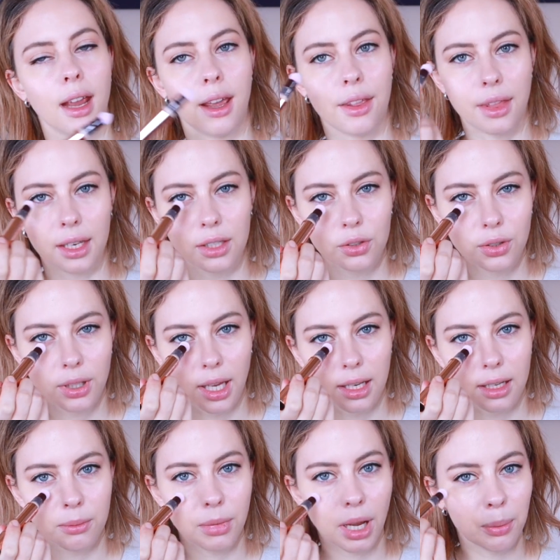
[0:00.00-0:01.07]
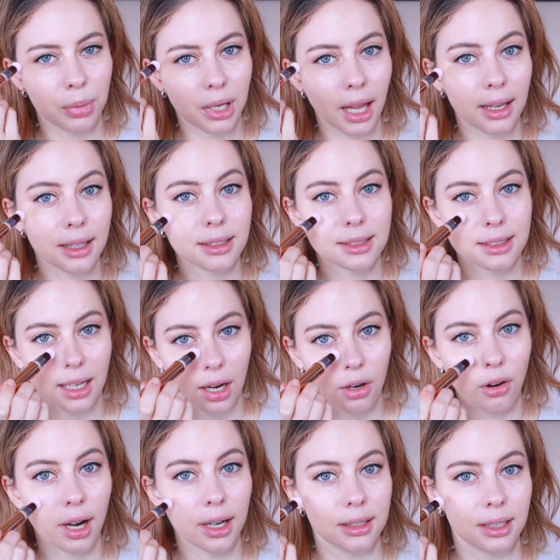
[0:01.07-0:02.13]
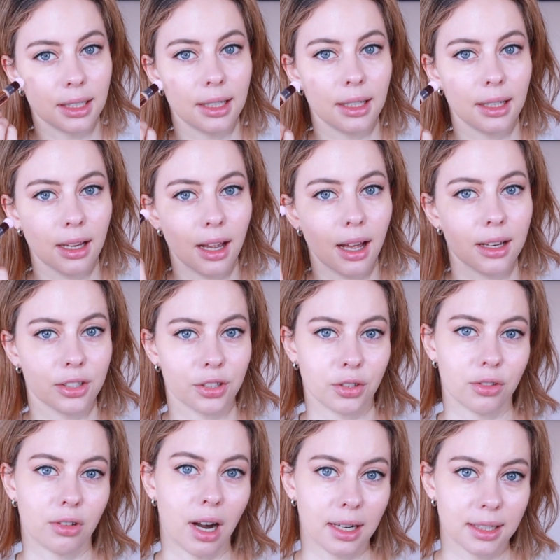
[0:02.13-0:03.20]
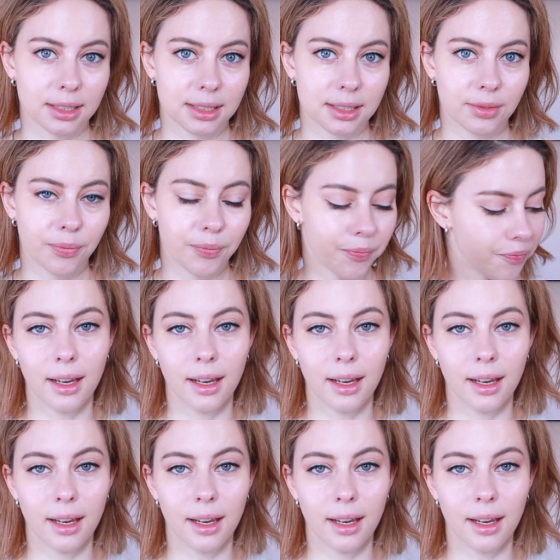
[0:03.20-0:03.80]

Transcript: and then you can apply it directly under your eyes.